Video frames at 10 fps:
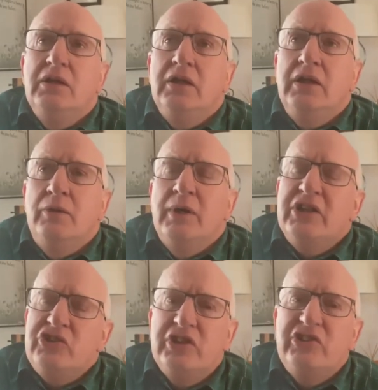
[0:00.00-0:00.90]
And you
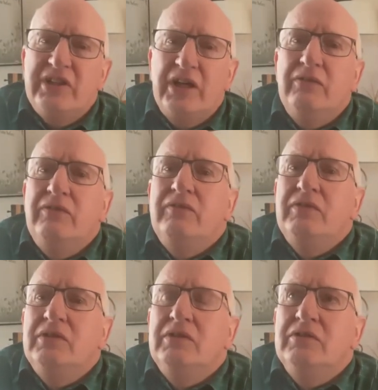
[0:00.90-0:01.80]
ask yourself,
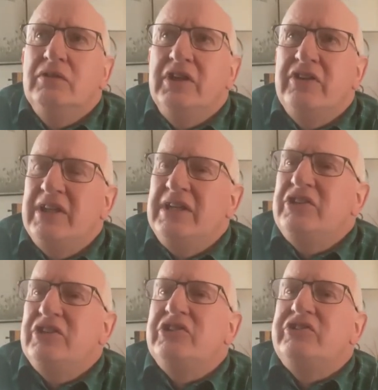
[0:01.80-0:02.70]
or you think
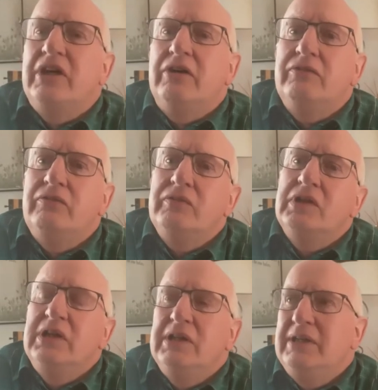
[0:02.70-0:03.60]
to yourself,
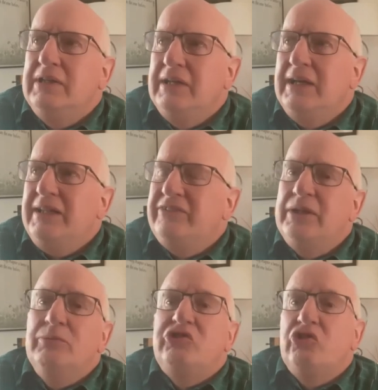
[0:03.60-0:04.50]
that
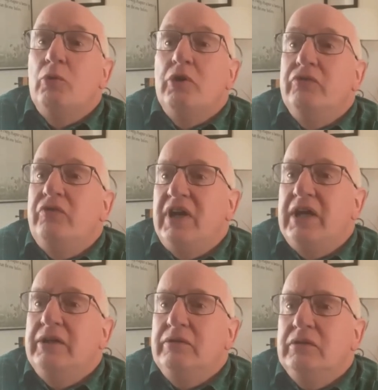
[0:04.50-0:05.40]
seems so
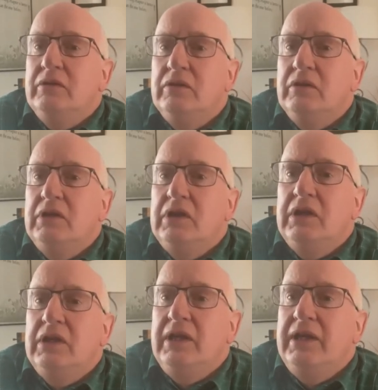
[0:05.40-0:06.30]
unfair.
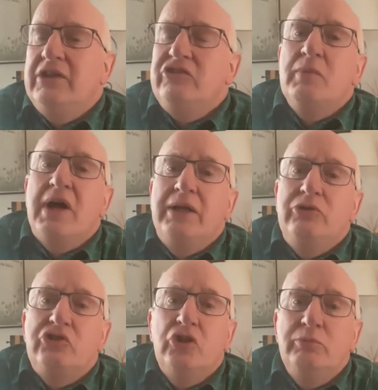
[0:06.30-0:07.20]
Here's a man
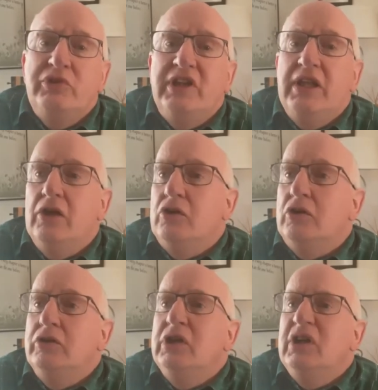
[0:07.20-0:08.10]
who's come to the
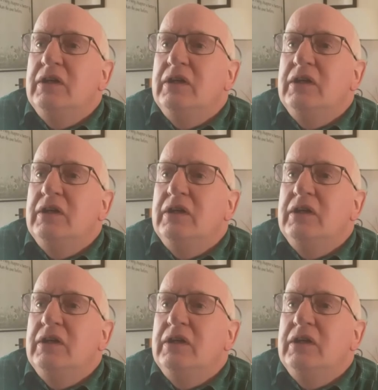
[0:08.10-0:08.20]
Lord.